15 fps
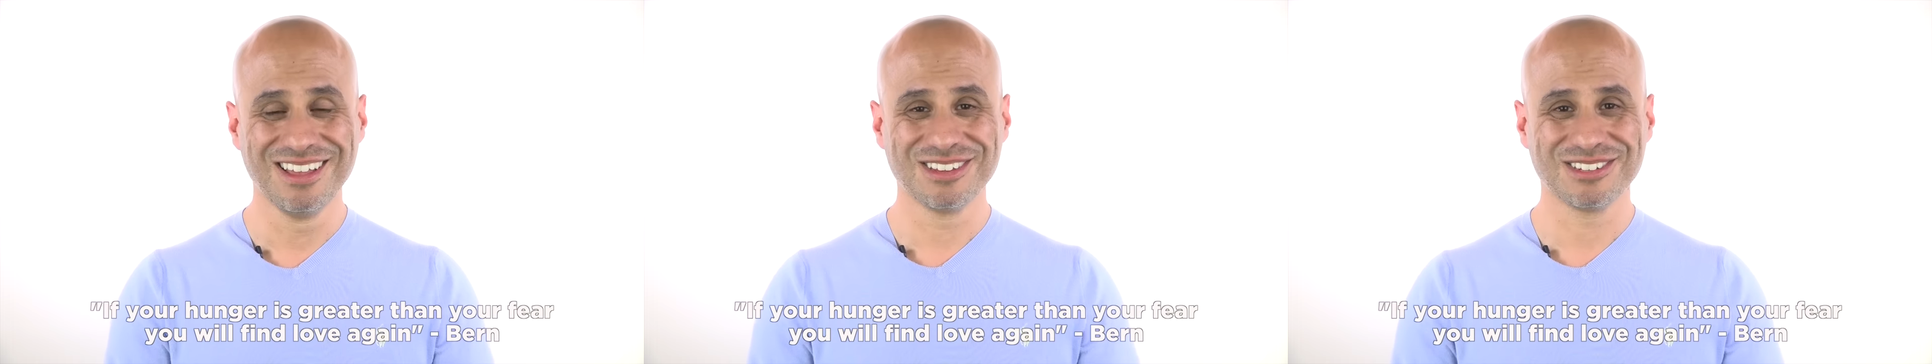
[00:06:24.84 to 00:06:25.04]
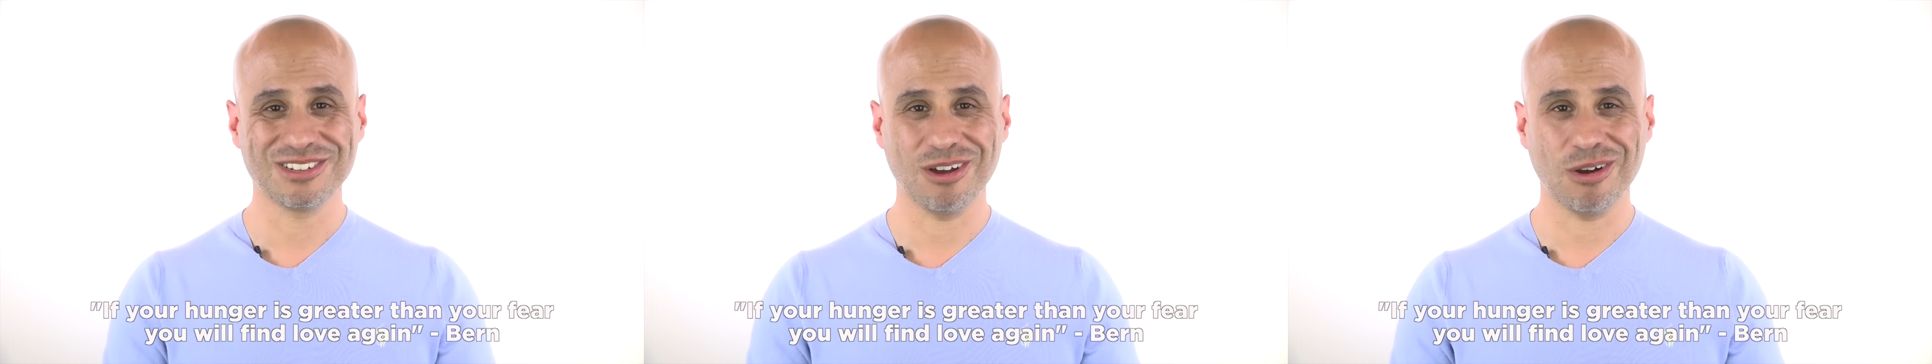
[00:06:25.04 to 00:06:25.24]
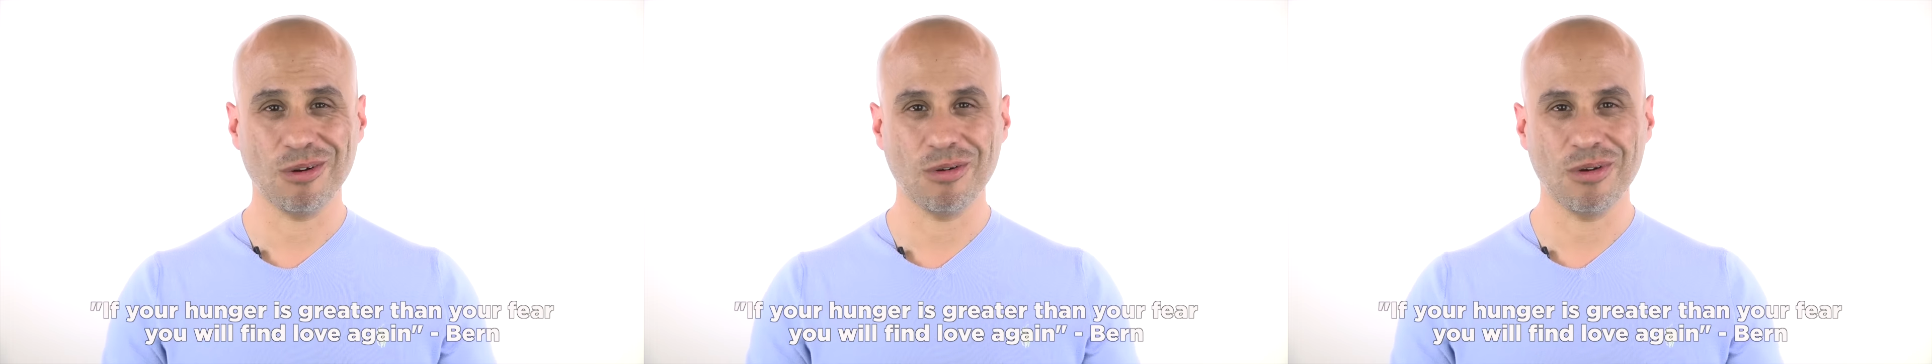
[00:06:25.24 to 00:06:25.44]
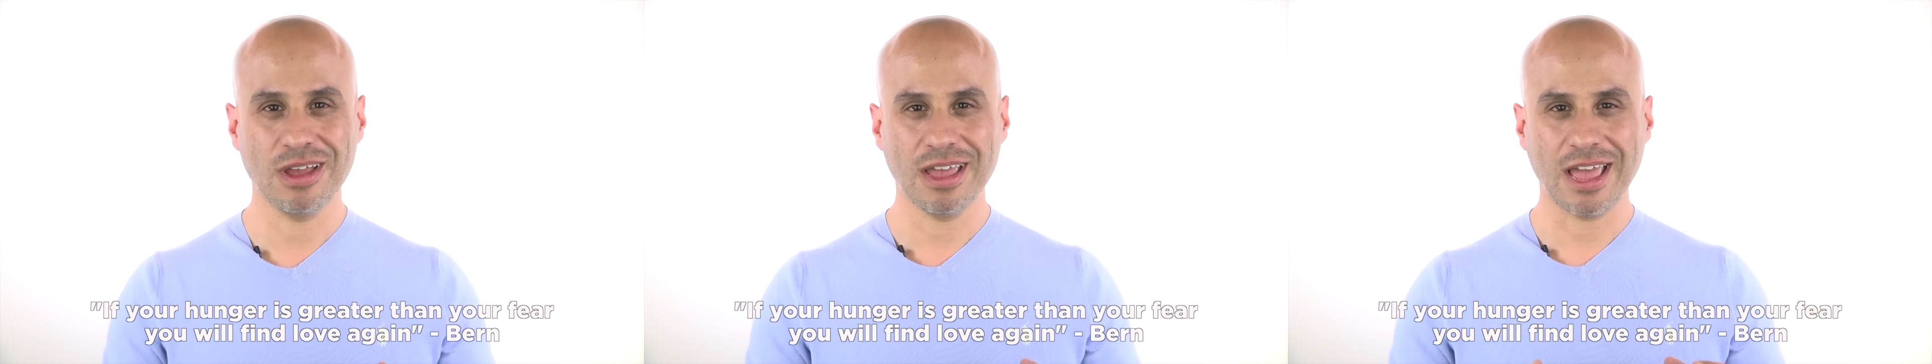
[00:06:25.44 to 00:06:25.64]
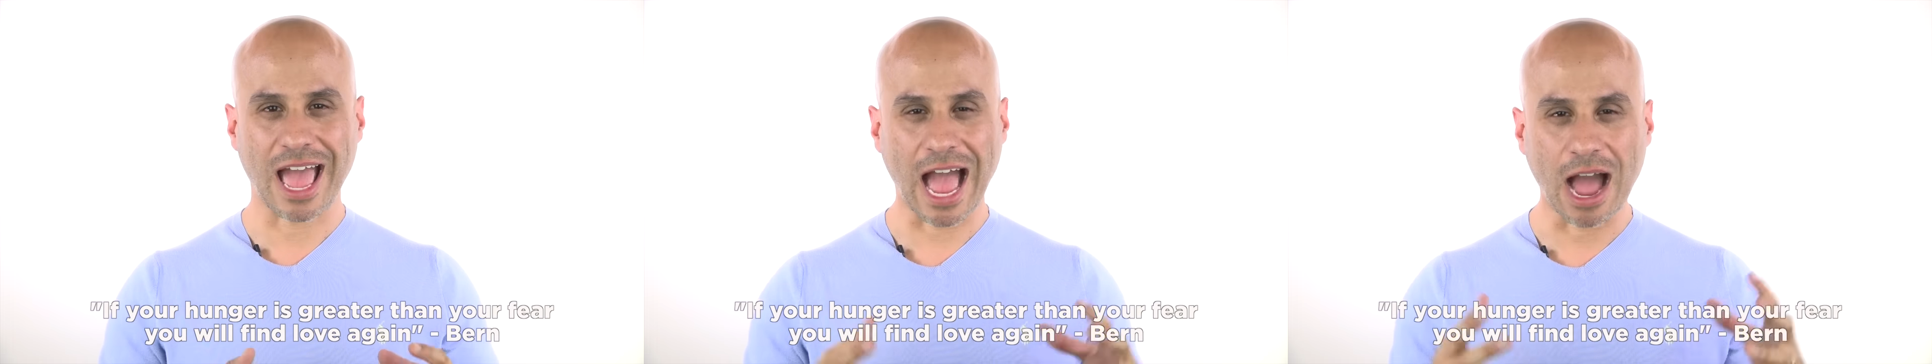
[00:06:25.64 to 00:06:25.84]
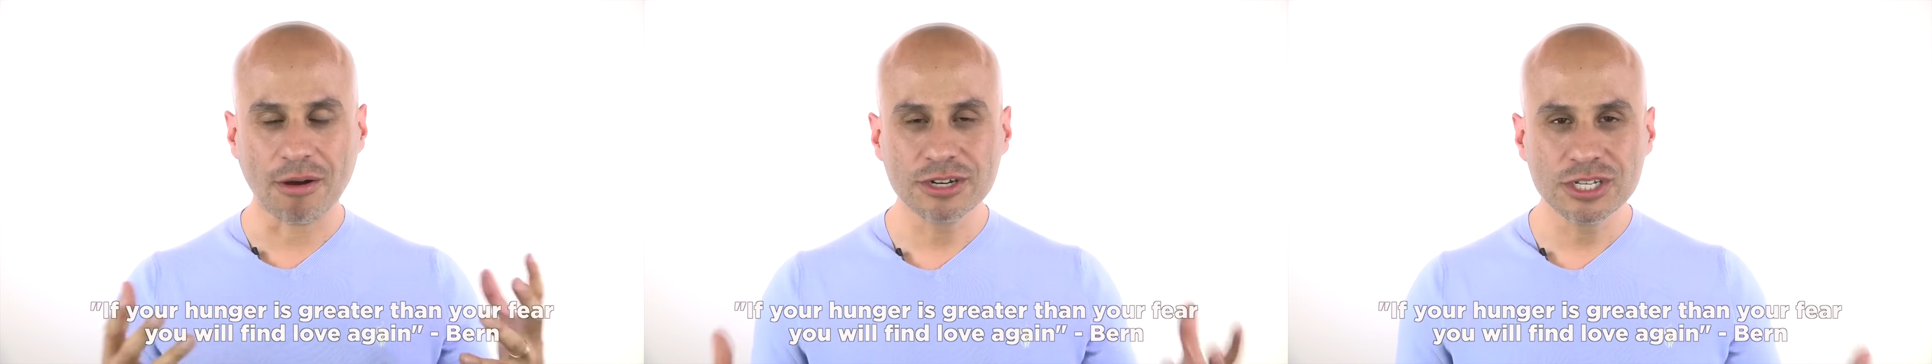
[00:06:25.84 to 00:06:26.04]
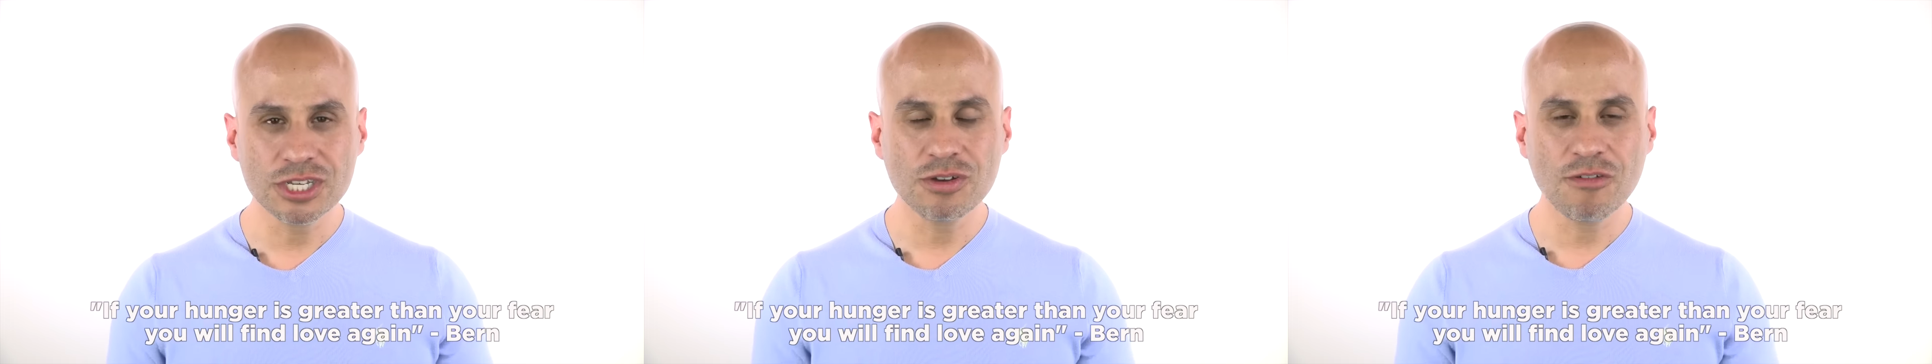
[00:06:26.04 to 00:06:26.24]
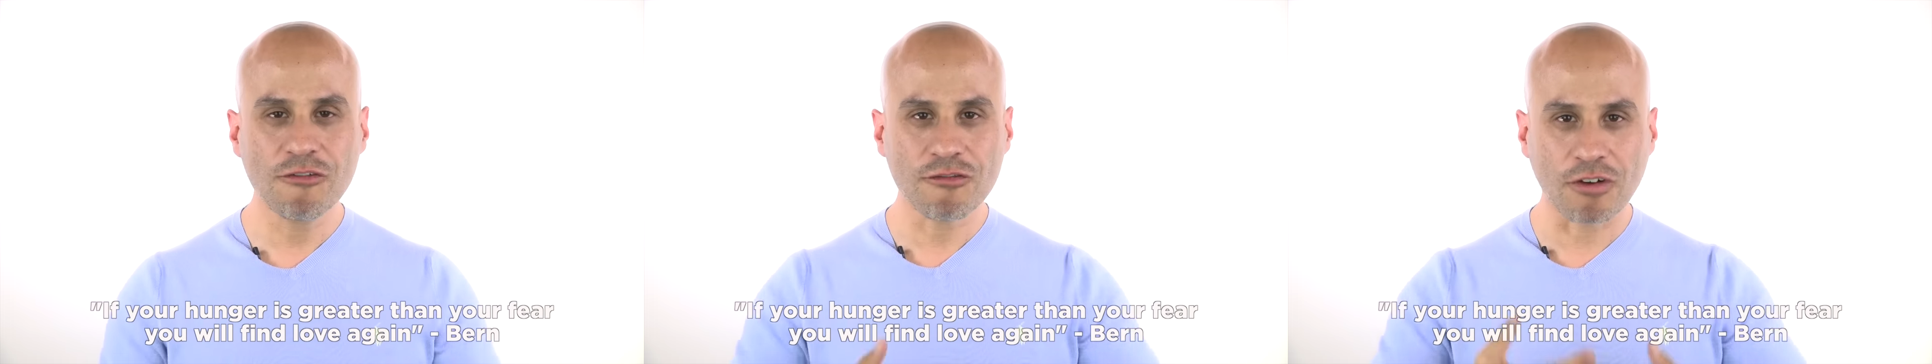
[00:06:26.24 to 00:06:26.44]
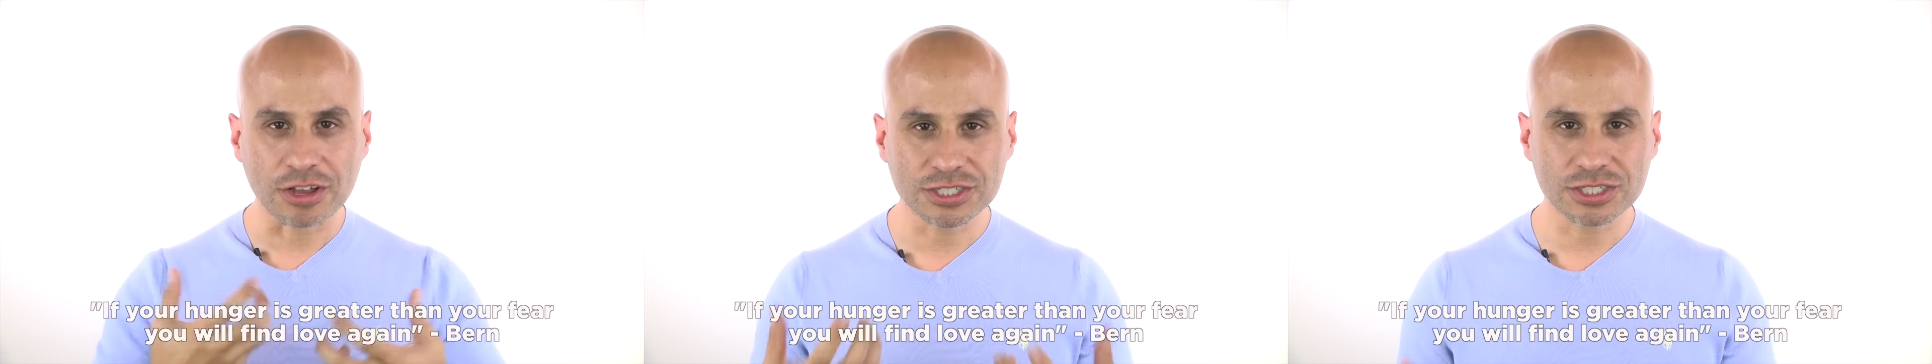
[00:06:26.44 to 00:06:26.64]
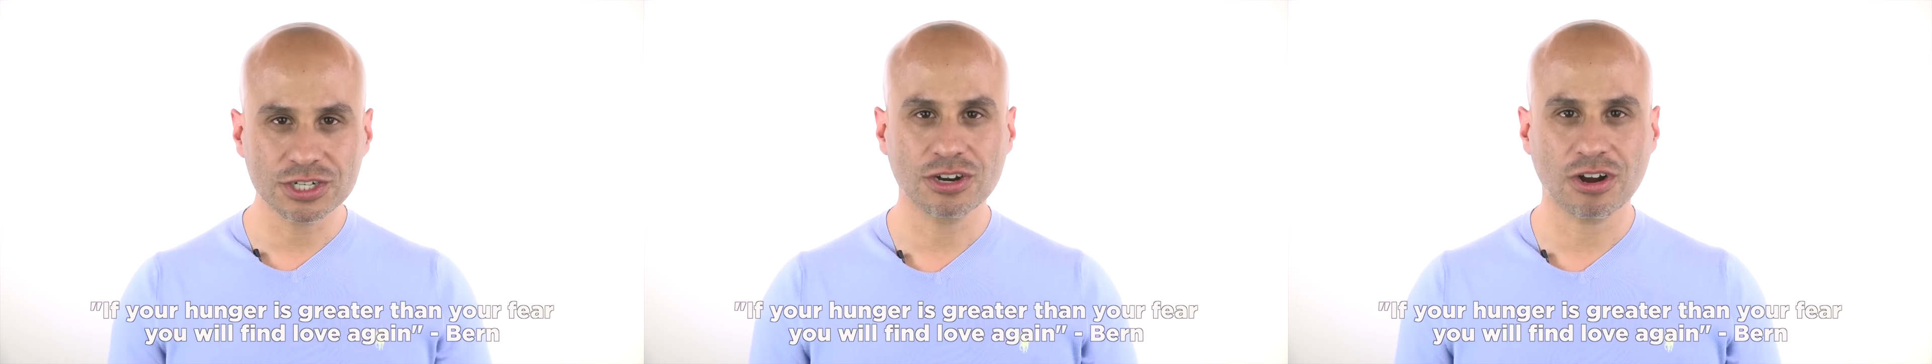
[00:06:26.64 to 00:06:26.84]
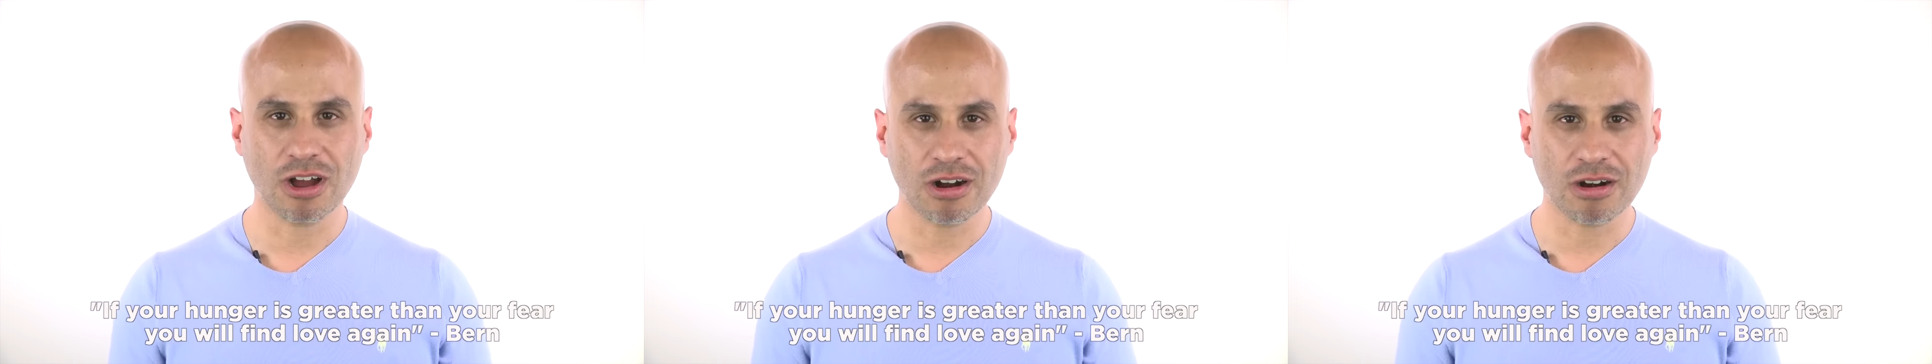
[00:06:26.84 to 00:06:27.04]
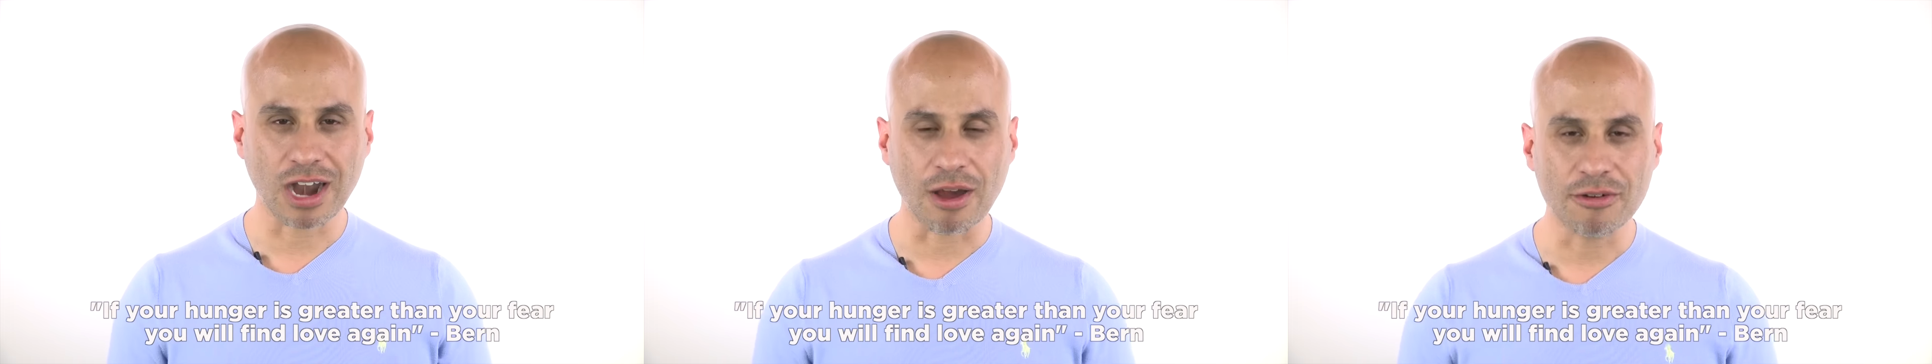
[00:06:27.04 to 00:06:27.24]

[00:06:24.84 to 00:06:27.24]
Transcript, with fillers: So how do you foster your hunger?